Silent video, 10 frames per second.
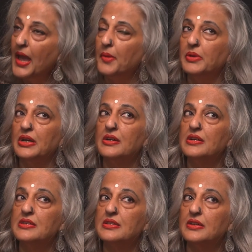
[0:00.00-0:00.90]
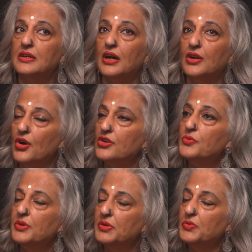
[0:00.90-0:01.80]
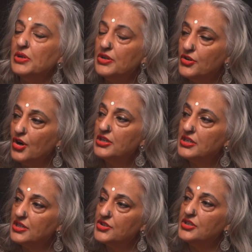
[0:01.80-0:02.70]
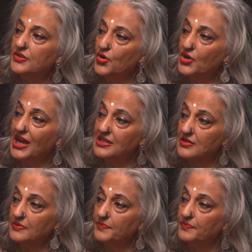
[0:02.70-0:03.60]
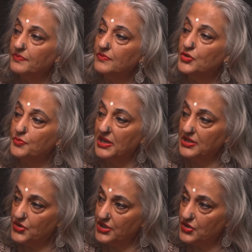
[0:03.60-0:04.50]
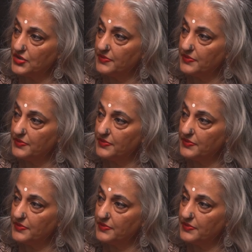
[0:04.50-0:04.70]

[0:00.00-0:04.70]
Because a lot of women will not achieve orgasm through penetration.